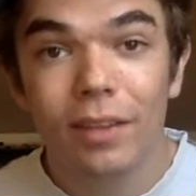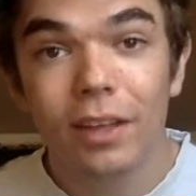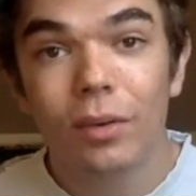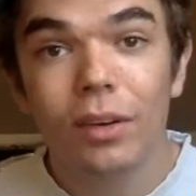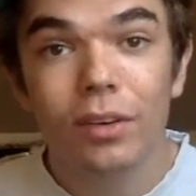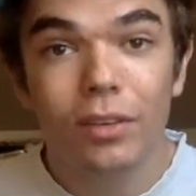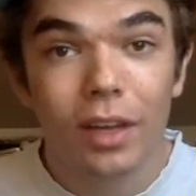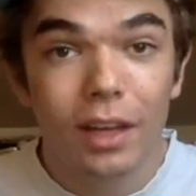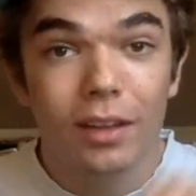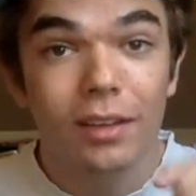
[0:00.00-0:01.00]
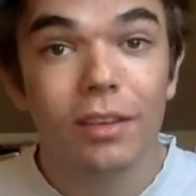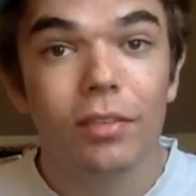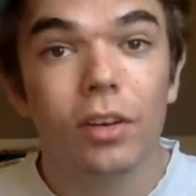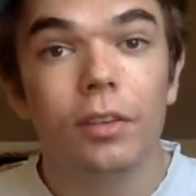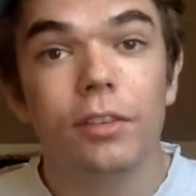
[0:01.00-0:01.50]
that you understand the
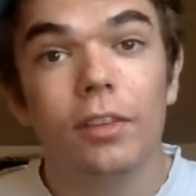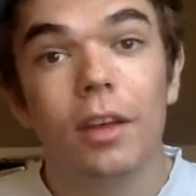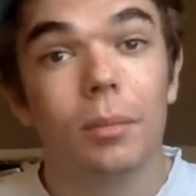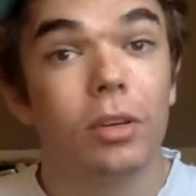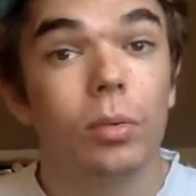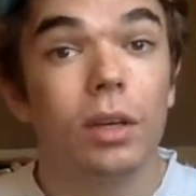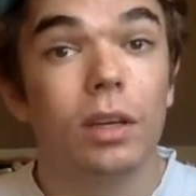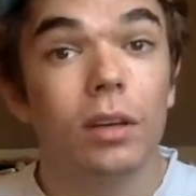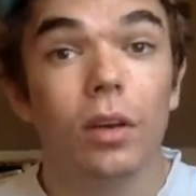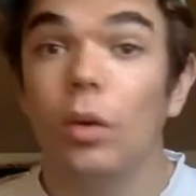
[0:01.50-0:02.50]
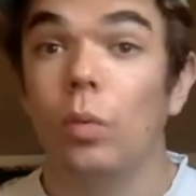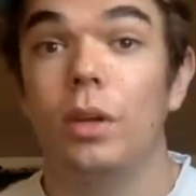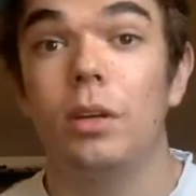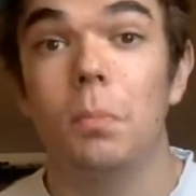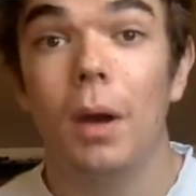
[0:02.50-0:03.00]
difference between
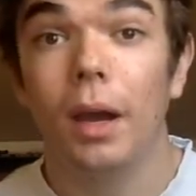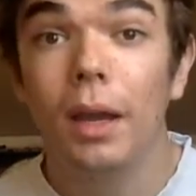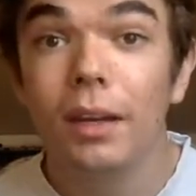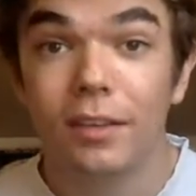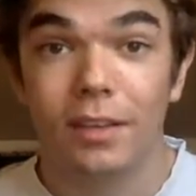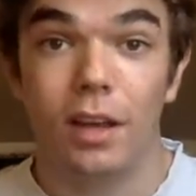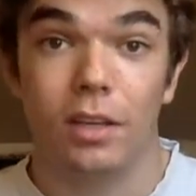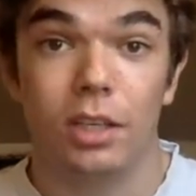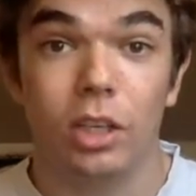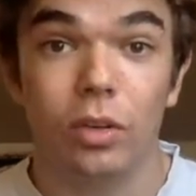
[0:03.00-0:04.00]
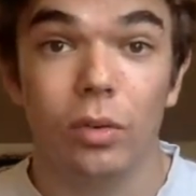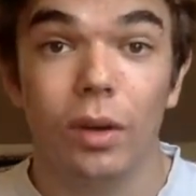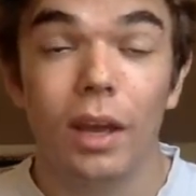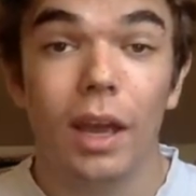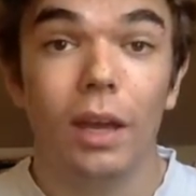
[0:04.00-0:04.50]
what your mind is telling you
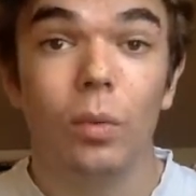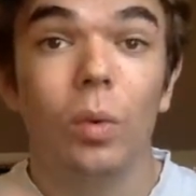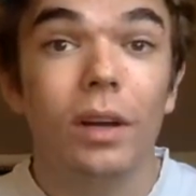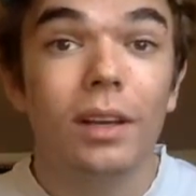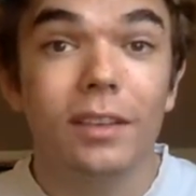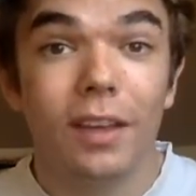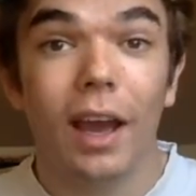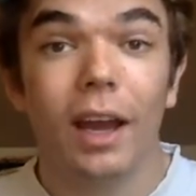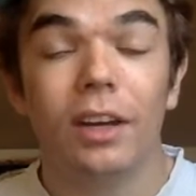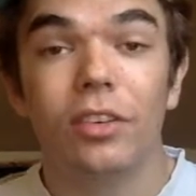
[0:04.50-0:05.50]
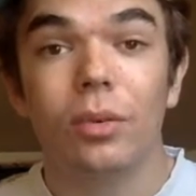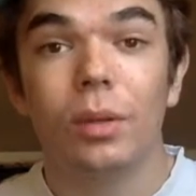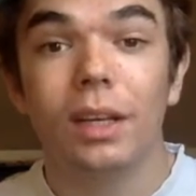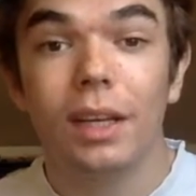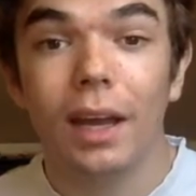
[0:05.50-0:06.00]
and what is
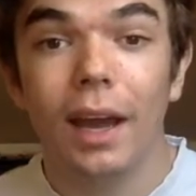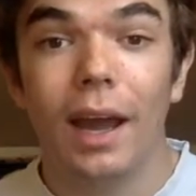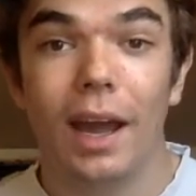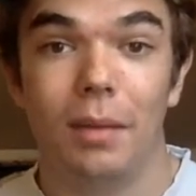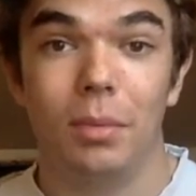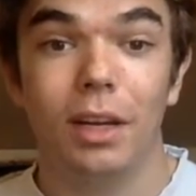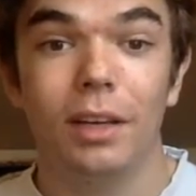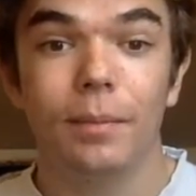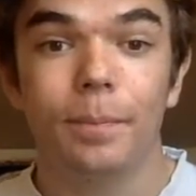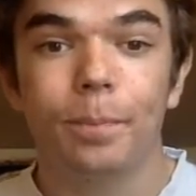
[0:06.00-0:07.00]
actually happening.